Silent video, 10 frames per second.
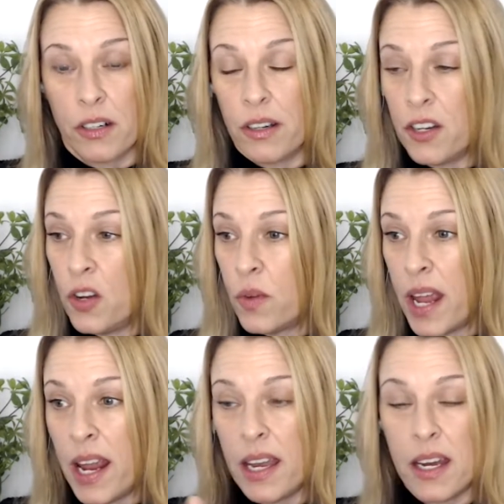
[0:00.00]
you
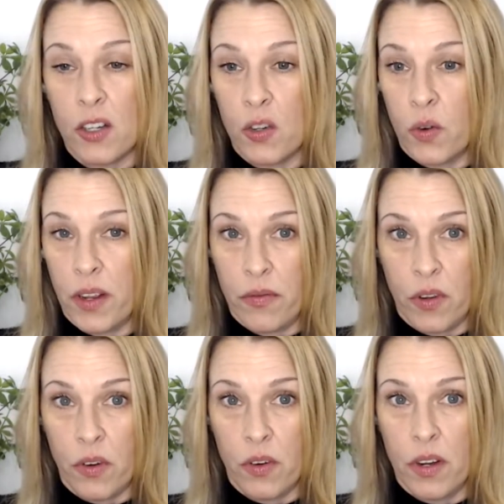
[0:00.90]
can enjoy
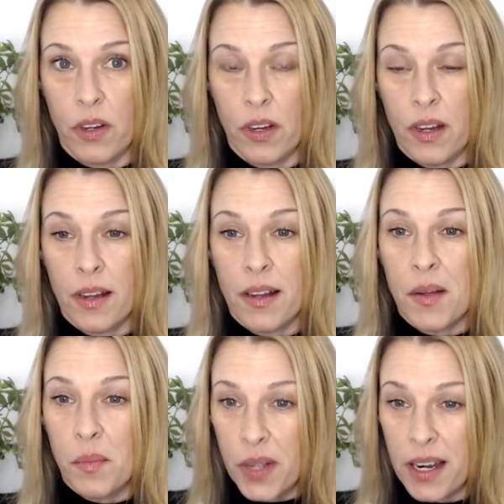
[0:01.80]
food,
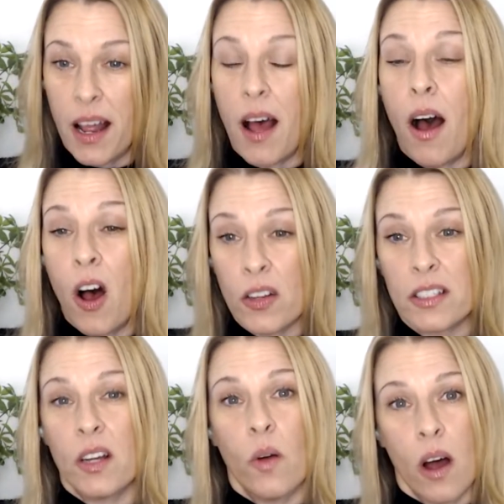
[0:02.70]
but
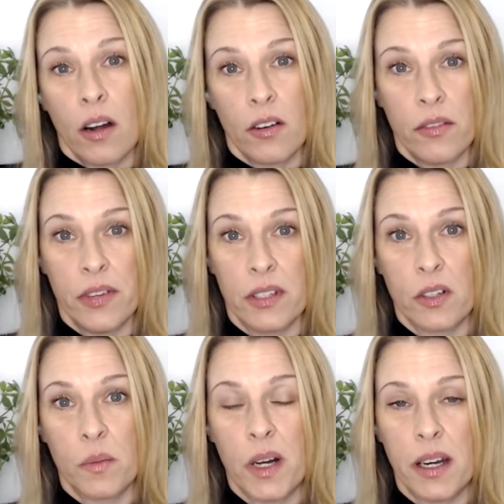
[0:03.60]
also honor the physical
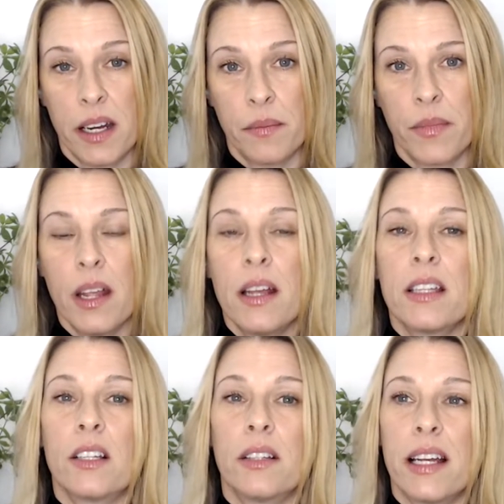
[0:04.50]
body.
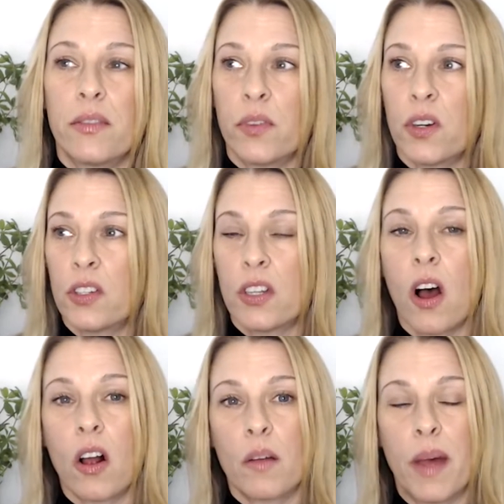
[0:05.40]
So let's first
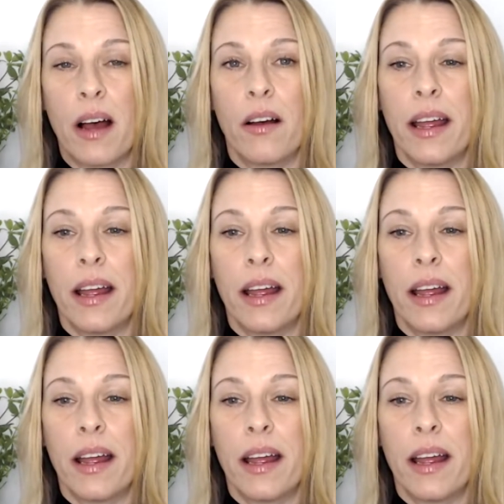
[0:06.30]
talk about